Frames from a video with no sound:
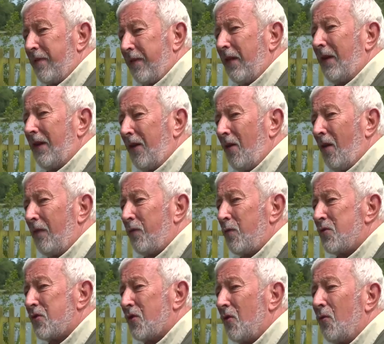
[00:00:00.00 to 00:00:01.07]
thinking of
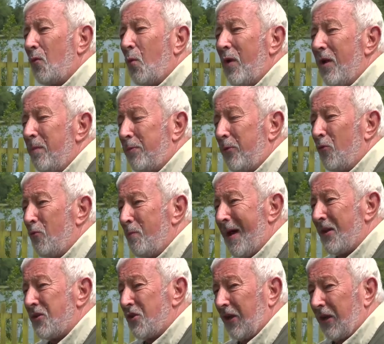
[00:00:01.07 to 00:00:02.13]
was called Weirpool
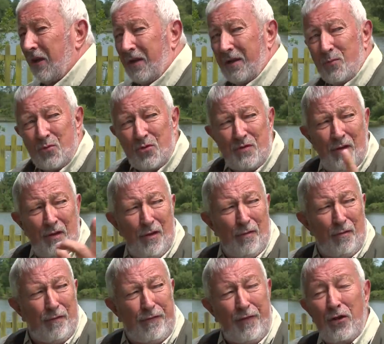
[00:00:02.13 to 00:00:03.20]
Magic, and it was
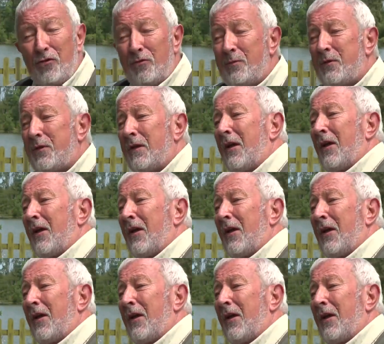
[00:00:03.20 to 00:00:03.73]
filmed